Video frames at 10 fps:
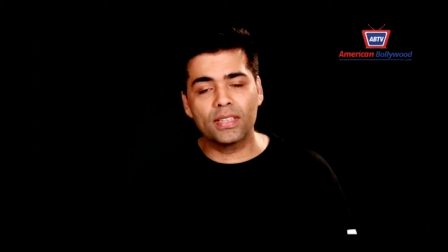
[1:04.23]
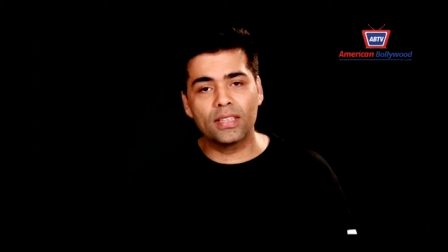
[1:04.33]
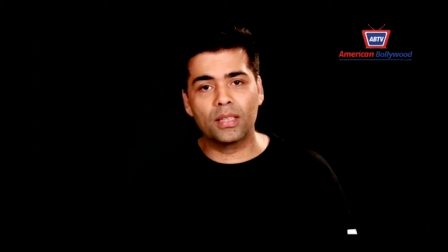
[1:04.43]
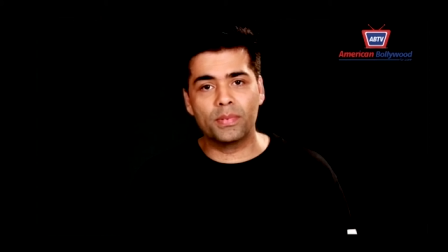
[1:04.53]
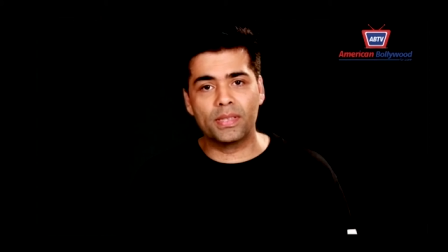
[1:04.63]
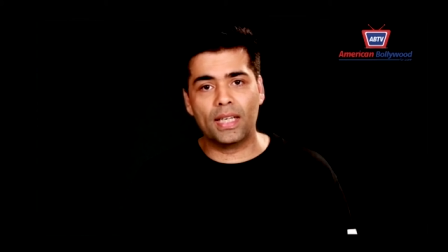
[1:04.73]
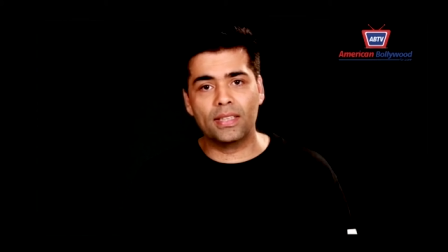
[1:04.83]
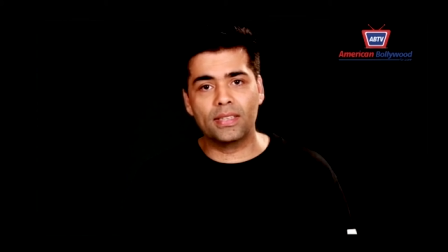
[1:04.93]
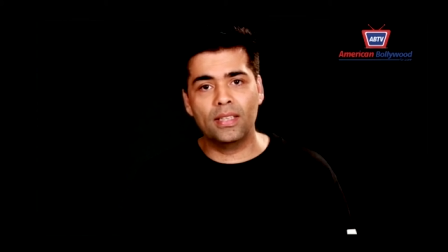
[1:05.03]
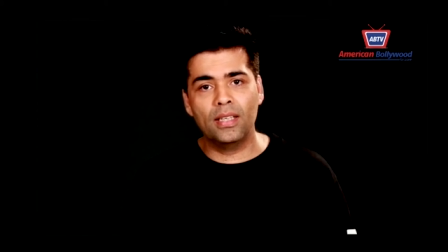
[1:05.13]
the
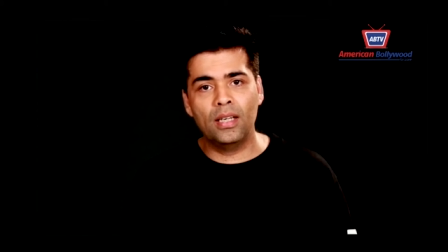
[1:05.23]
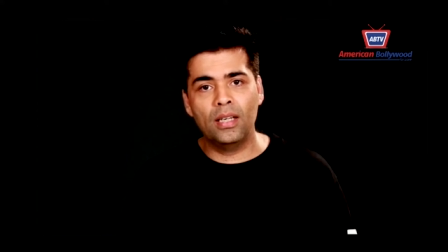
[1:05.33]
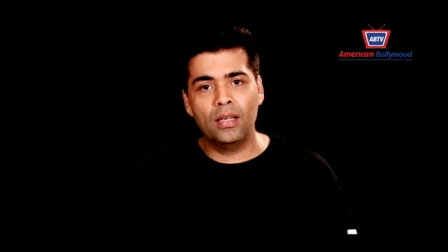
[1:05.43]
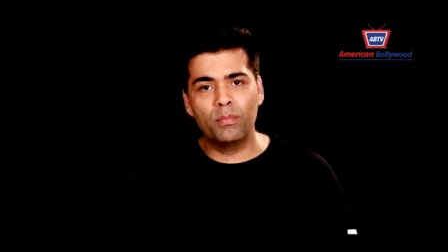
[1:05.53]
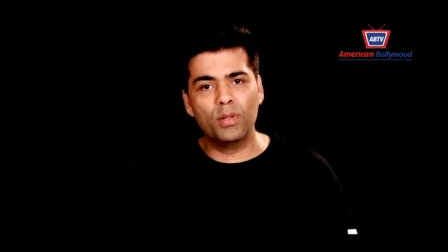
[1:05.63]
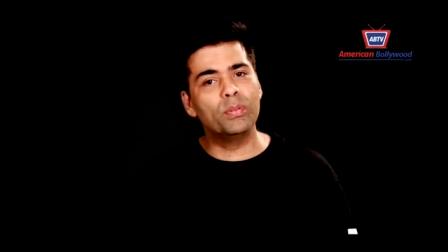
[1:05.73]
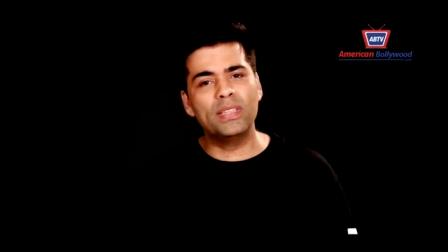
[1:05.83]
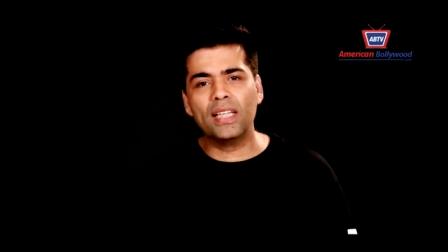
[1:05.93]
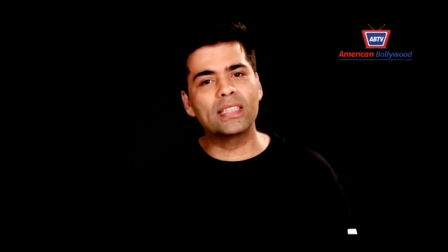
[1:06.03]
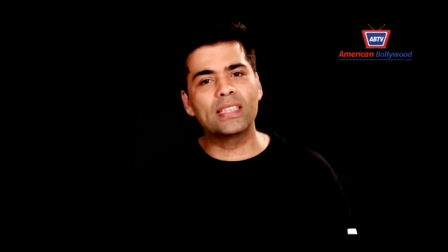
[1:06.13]
circumstance. But with
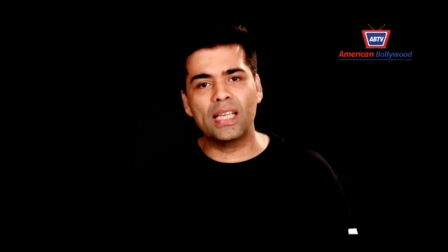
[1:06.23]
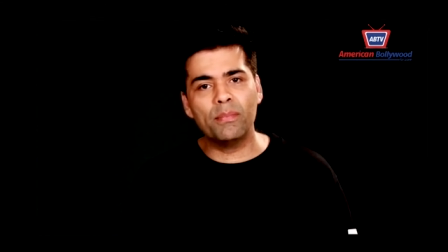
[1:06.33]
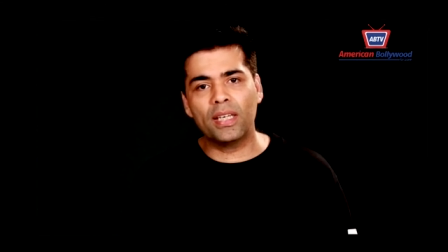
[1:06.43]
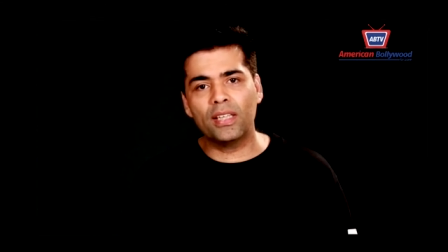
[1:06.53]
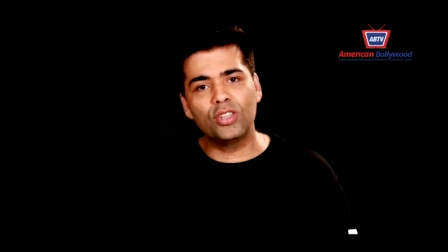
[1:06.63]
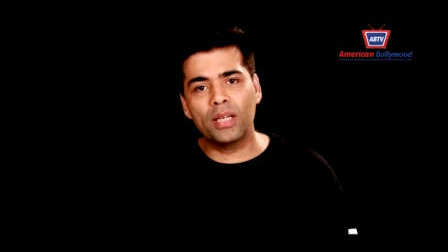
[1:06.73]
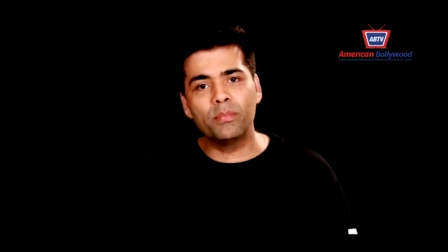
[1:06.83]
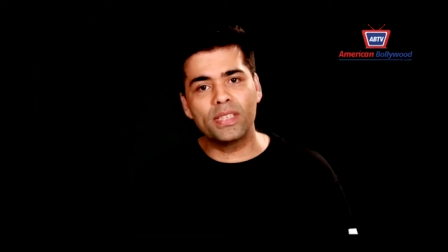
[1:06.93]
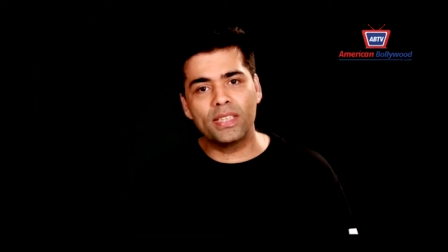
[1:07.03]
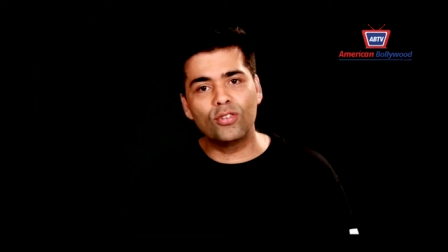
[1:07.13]
that same energy, I
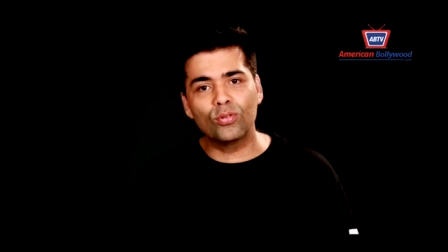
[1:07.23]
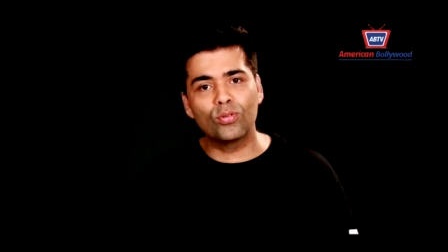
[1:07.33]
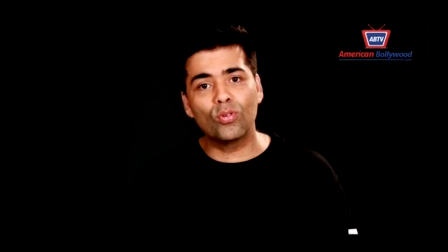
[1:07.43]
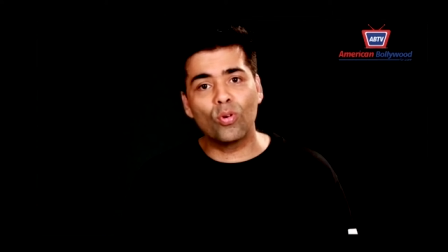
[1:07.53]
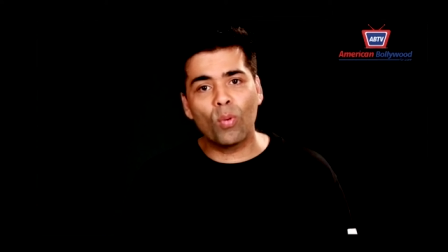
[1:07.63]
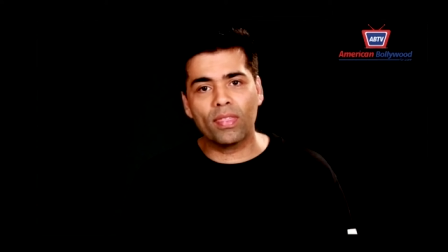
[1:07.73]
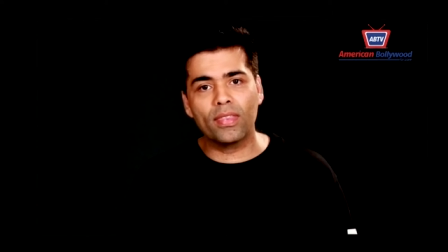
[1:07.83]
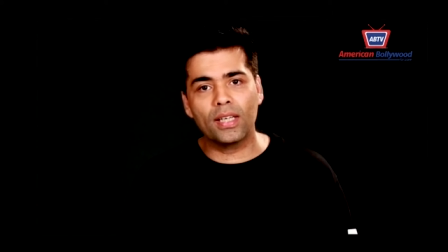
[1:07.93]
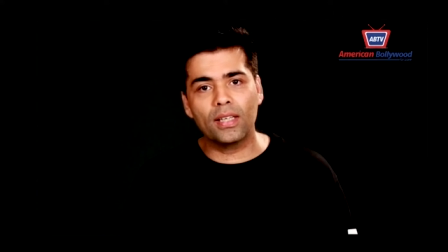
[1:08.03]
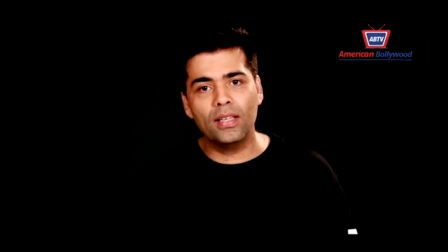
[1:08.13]
beseech you to know one
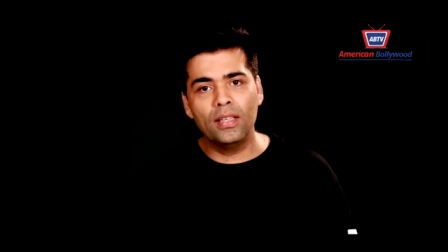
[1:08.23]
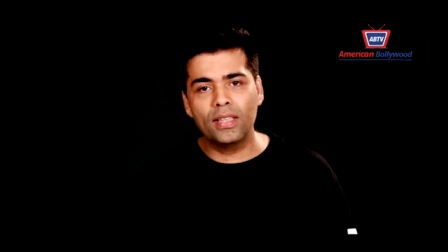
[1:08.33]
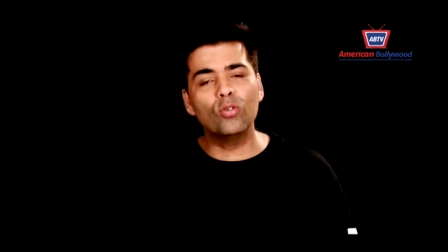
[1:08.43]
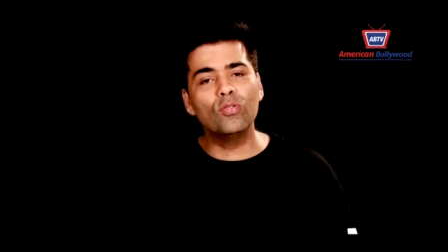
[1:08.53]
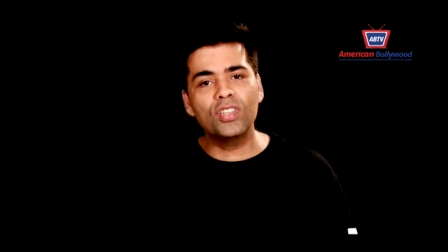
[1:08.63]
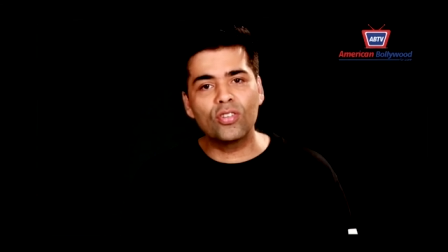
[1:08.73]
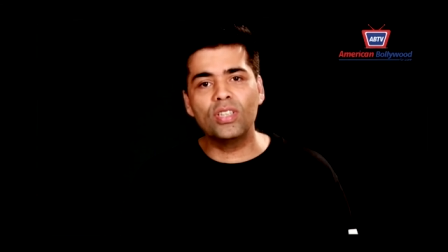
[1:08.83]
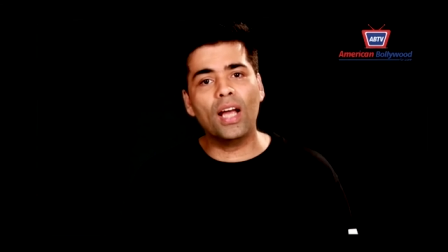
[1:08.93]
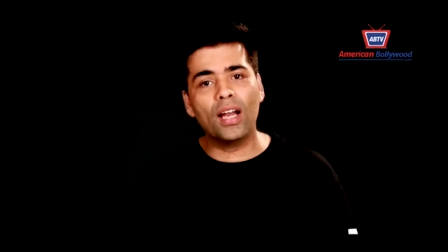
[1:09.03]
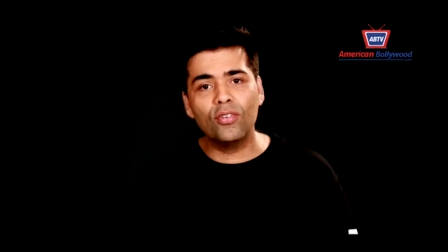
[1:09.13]
thing that over
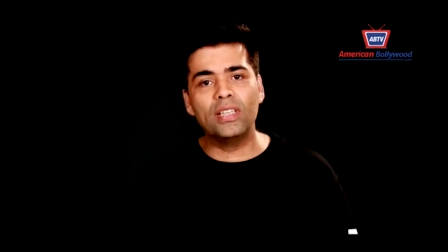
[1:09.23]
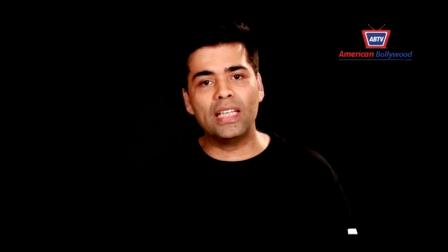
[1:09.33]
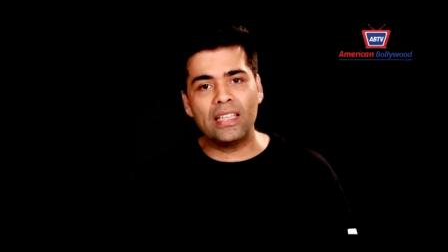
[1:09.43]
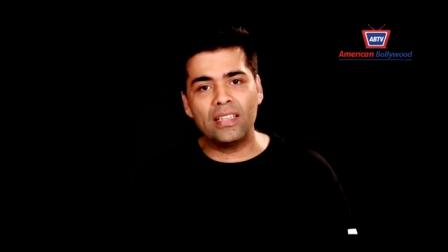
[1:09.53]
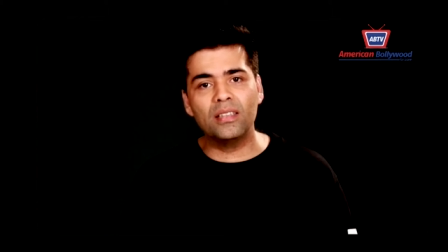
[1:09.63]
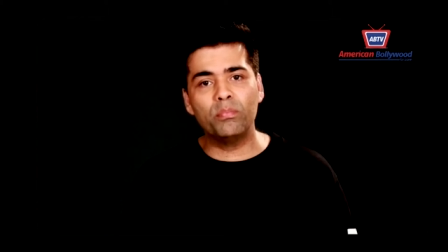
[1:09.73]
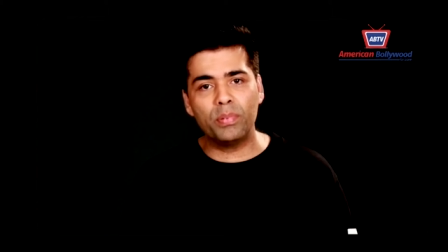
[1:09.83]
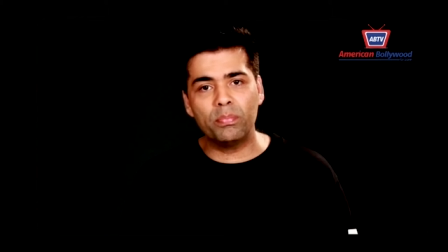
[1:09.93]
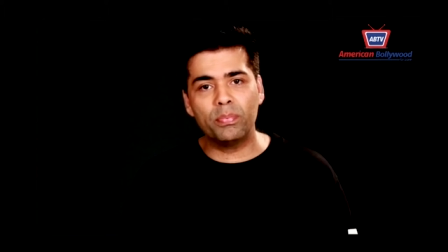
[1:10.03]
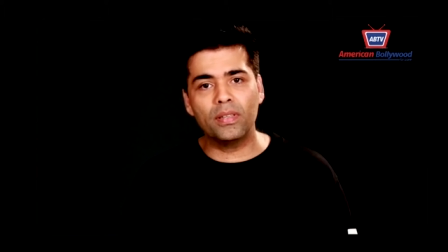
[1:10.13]
300 Indian
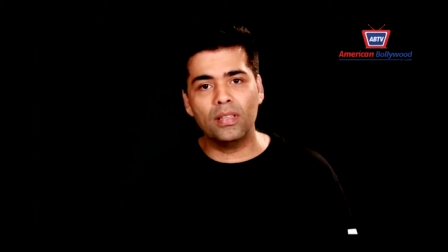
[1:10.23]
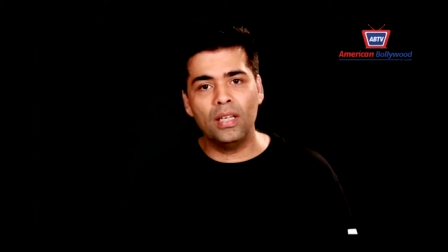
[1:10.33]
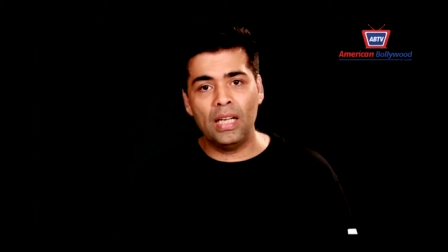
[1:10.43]
people